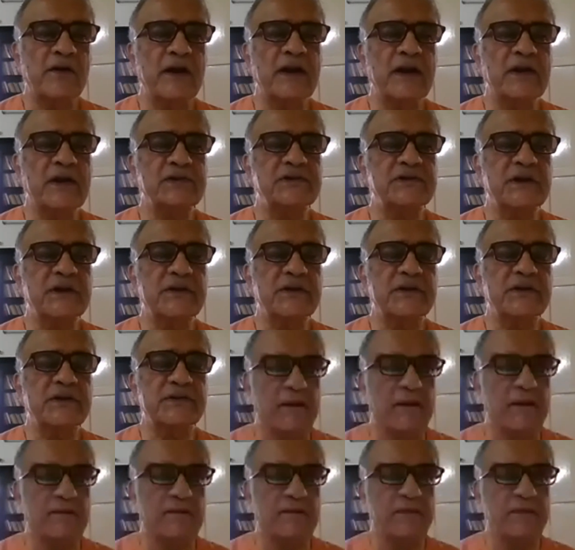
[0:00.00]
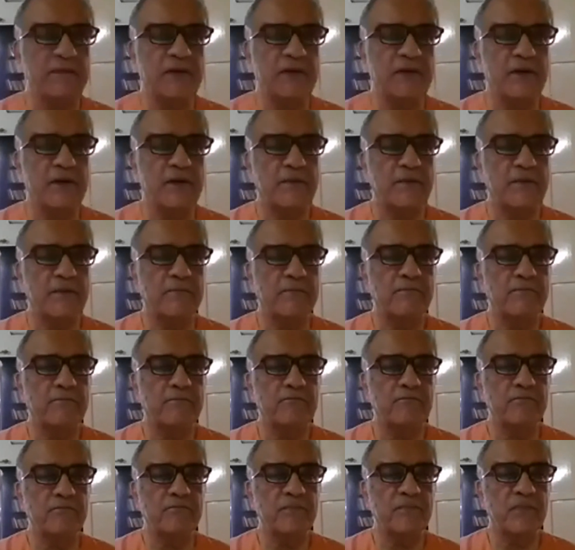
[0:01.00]
All religions are
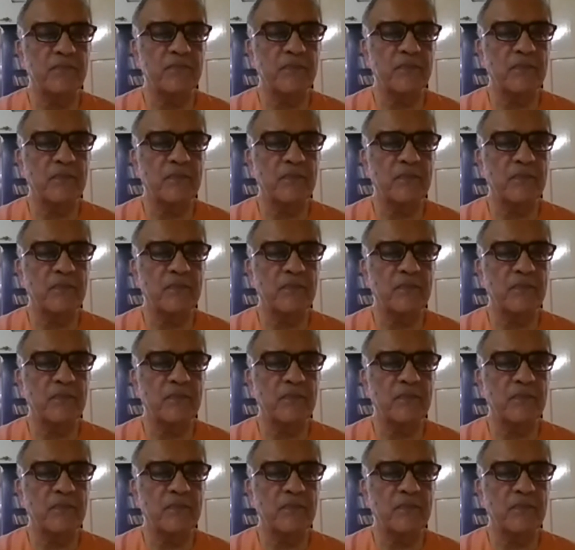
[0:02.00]
prescribed